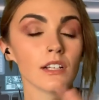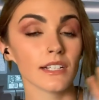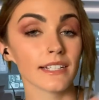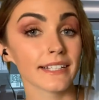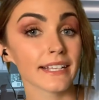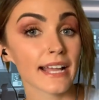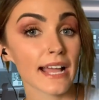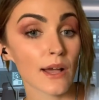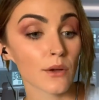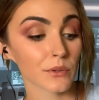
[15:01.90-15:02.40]

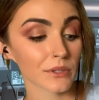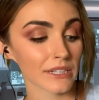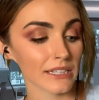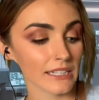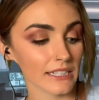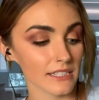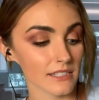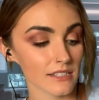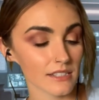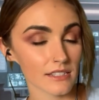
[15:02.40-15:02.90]

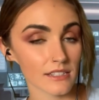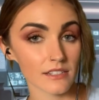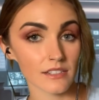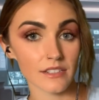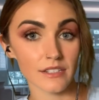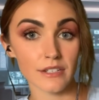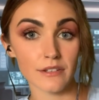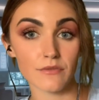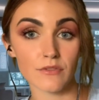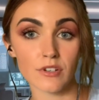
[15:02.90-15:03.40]
countless
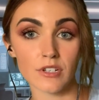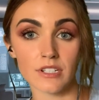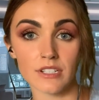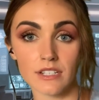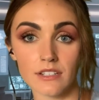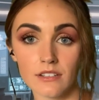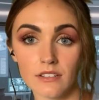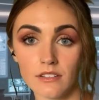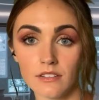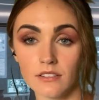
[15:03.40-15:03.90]
different
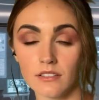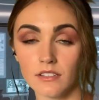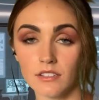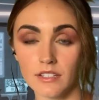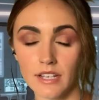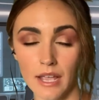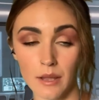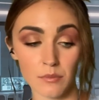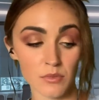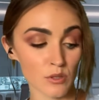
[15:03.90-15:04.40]

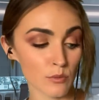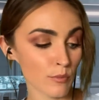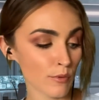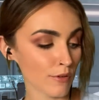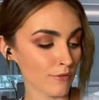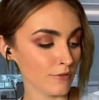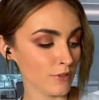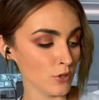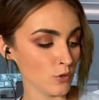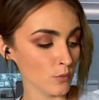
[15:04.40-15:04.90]
types of
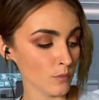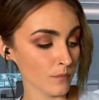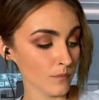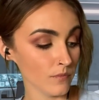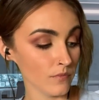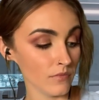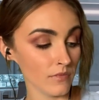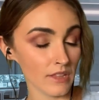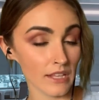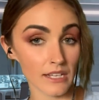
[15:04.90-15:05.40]
perfume.
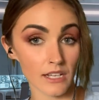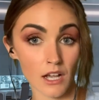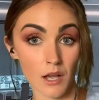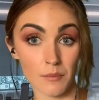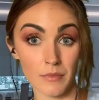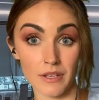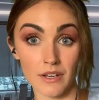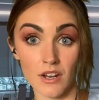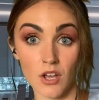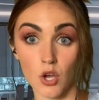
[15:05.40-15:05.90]
They come
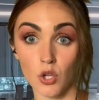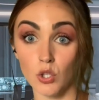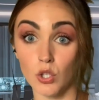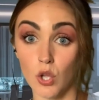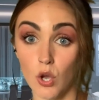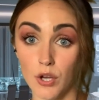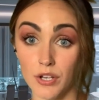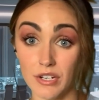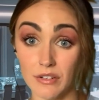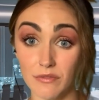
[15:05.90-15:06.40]
in a
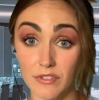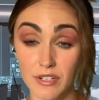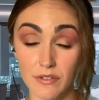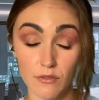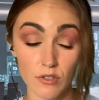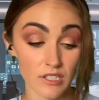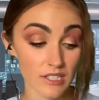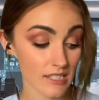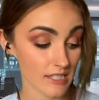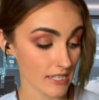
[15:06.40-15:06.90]
lot of
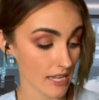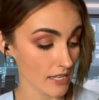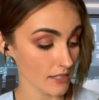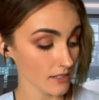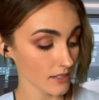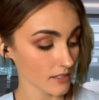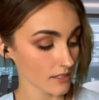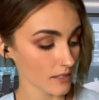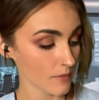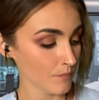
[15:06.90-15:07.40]
different
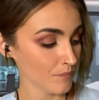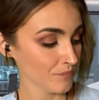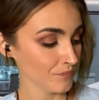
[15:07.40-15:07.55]
scents.